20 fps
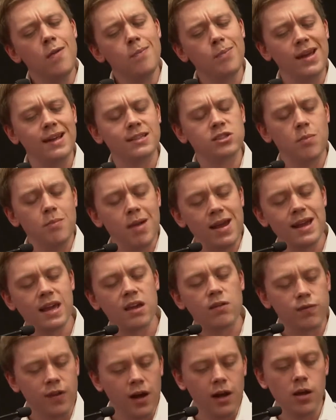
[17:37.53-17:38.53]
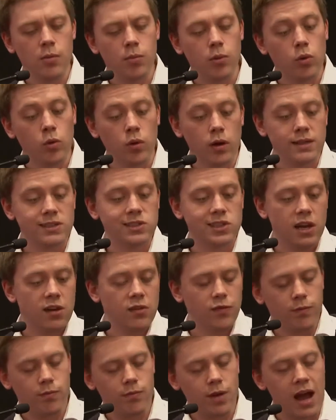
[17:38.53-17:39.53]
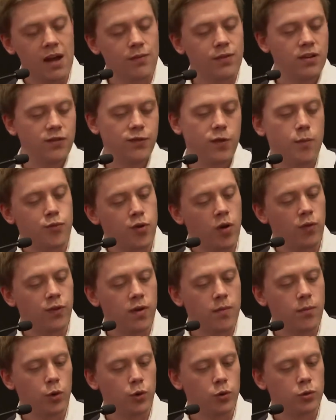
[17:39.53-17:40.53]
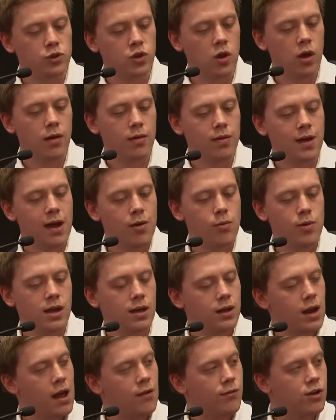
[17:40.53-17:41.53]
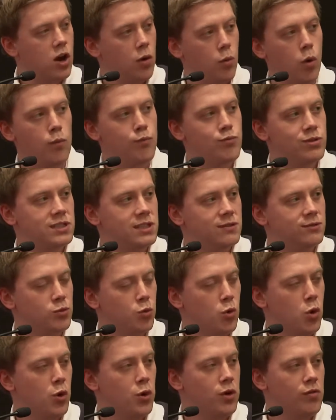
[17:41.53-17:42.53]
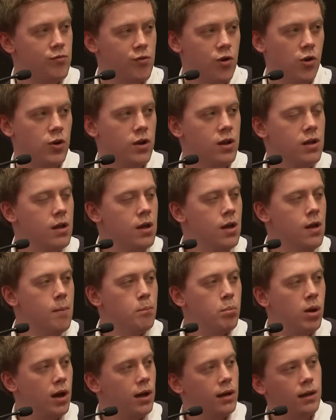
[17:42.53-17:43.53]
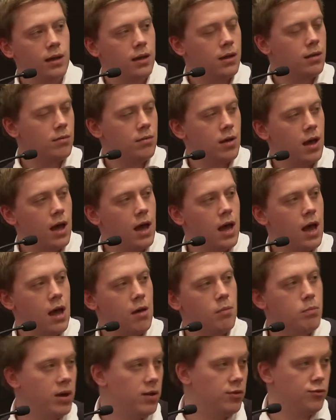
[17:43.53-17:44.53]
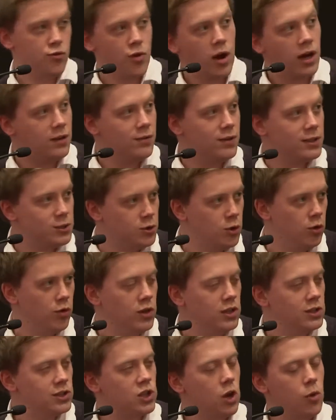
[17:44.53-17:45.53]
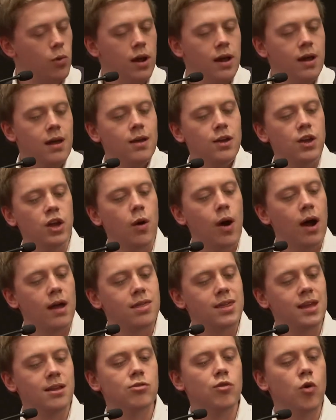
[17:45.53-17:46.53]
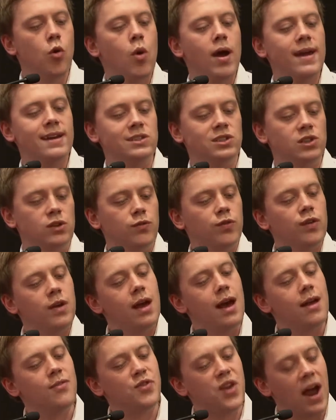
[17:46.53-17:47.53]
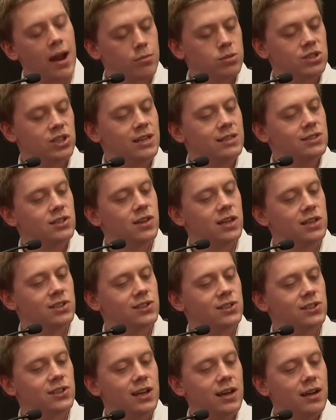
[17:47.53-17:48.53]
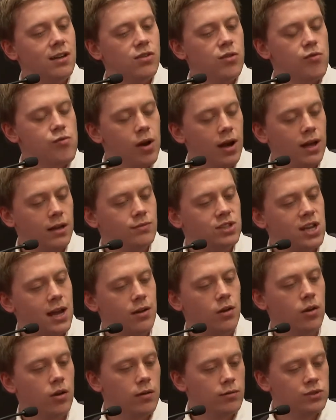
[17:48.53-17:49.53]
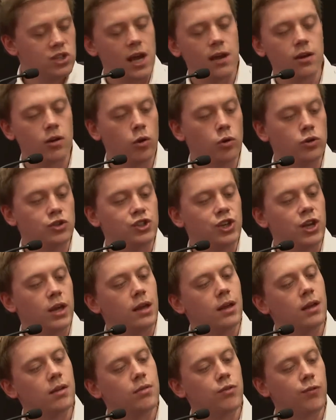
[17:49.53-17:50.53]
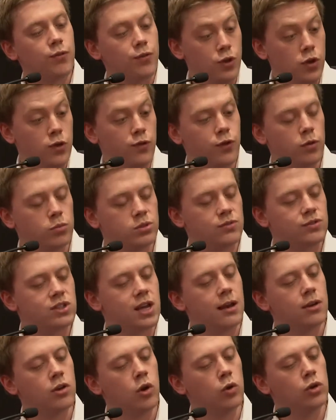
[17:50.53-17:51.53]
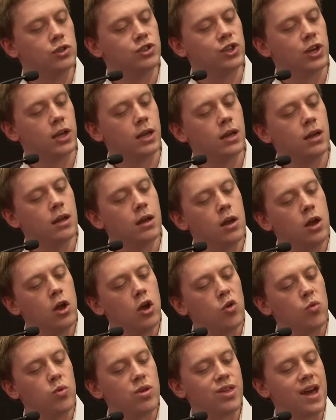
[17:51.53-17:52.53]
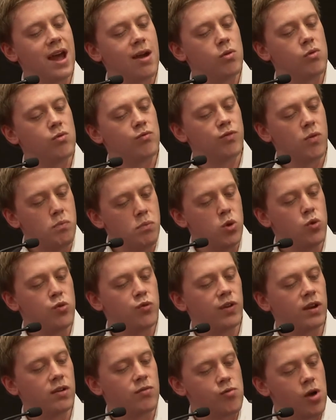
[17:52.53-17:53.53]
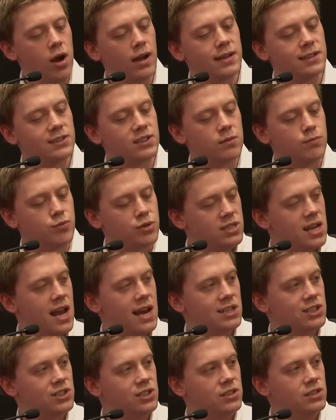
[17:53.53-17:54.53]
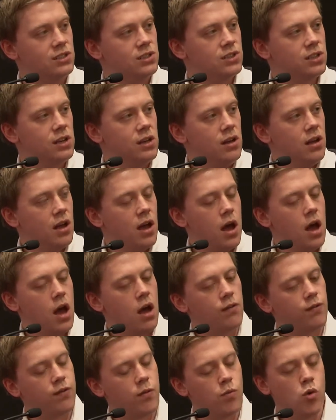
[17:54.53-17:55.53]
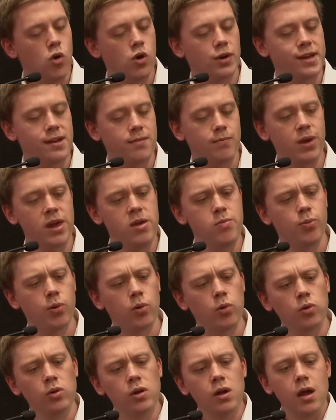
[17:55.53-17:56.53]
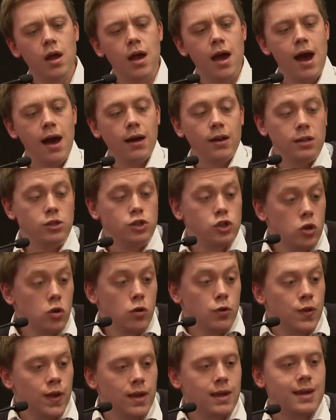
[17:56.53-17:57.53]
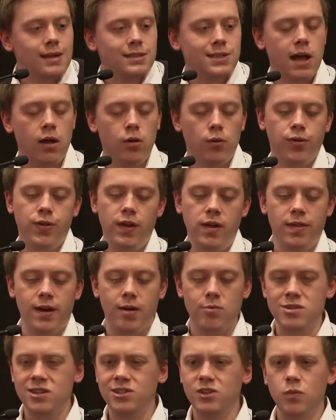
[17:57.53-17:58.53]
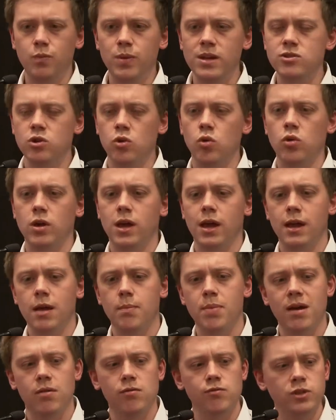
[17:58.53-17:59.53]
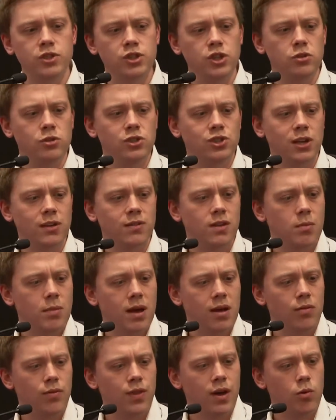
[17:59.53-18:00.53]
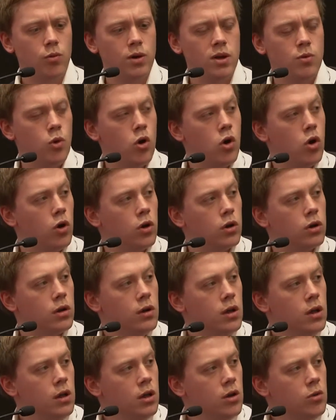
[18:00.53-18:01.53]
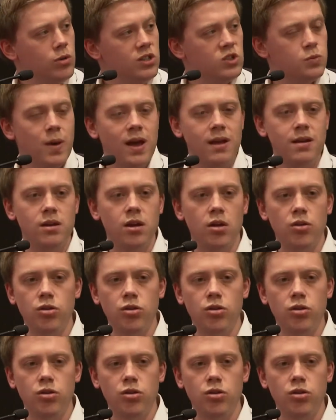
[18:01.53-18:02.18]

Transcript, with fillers: But to make it viable, instead of having for-profit models like that, we could have cooperatives run, run by, uh, by drivers and others. So, you know, I think there are ways of adapting to this the right of, techn of technology, the new forms of technology, without removing rights and protections uh, from working people. And I do think it's healthy that we should be talking about reducing the amount that we work. We spend a